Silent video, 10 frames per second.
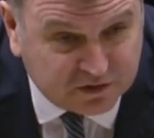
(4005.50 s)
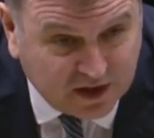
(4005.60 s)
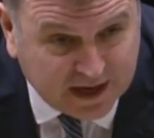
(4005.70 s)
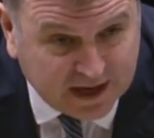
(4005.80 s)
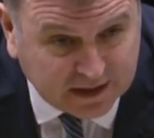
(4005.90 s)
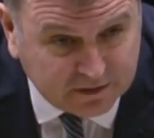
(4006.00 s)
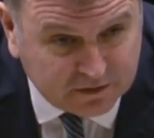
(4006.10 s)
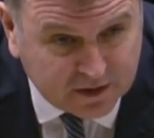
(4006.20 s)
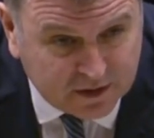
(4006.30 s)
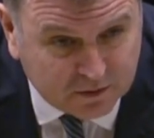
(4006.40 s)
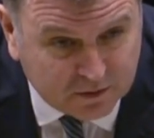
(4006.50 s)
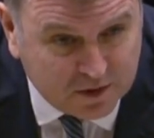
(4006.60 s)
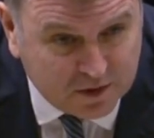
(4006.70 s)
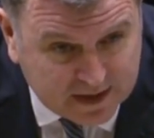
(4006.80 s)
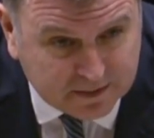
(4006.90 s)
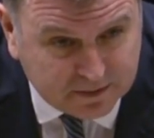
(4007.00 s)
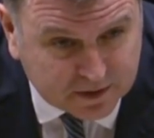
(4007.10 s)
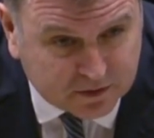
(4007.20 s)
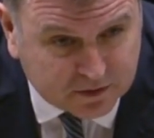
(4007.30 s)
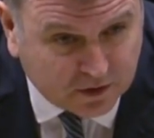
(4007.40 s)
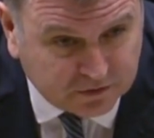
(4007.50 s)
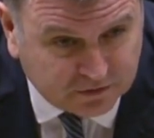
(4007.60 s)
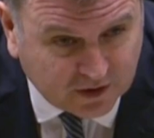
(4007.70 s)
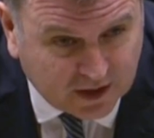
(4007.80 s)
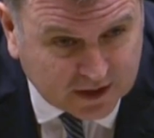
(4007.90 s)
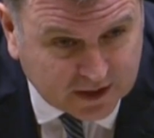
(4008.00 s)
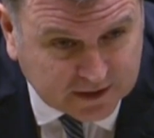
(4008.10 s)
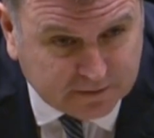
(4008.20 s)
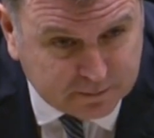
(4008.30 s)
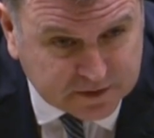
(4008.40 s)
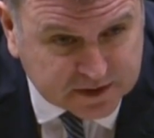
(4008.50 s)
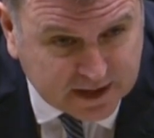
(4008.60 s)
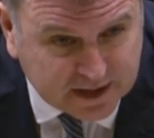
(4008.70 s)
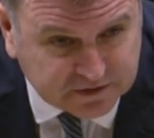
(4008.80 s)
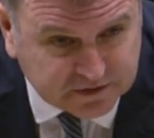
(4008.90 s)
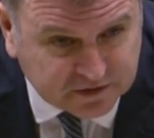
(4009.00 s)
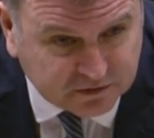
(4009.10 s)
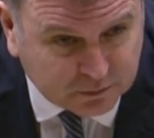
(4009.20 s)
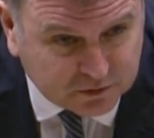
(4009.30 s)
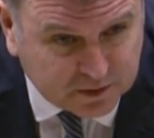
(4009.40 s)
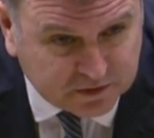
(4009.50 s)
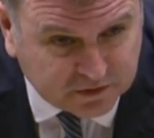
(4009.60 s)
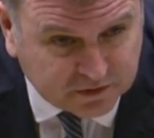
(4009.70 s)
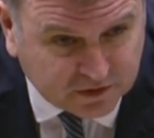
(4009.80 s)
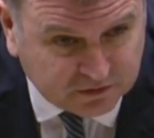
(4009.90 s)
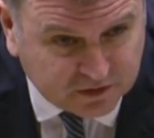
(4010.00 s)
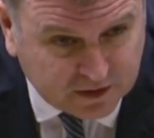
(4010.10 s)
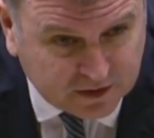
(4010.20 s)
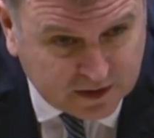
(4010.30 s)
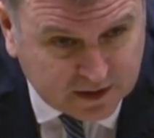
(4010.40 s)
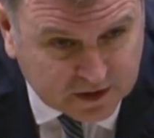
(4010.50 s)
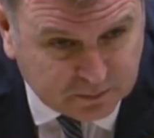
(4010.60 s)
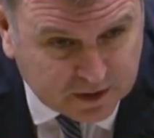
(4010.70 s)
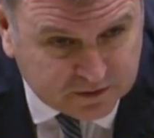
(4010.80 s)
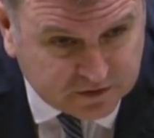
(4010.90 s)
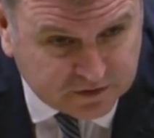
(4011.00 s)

within the cross-government analysis which we are discussing as part of this urgent question.